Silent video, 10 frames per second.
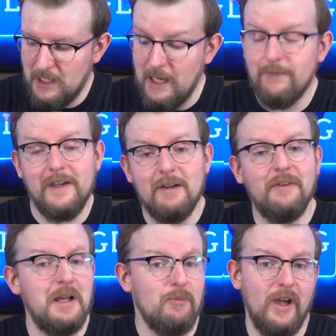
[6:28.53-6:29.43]
If
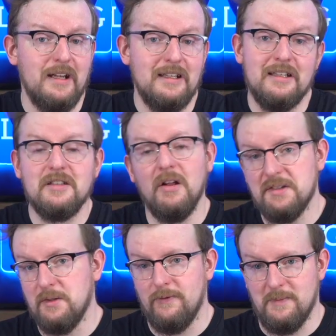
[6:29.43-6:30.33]
I'm right, it is
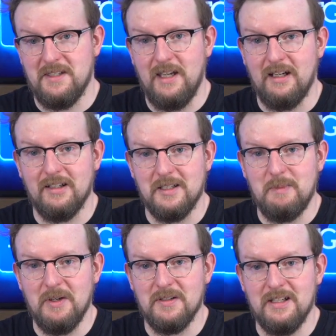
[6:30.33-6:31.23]
also from the second
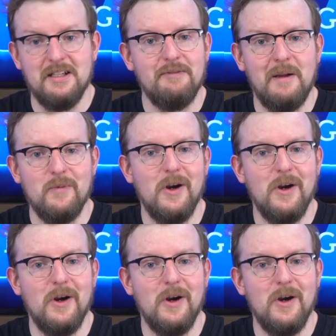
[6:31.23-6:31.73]
conspiracy, and if I'm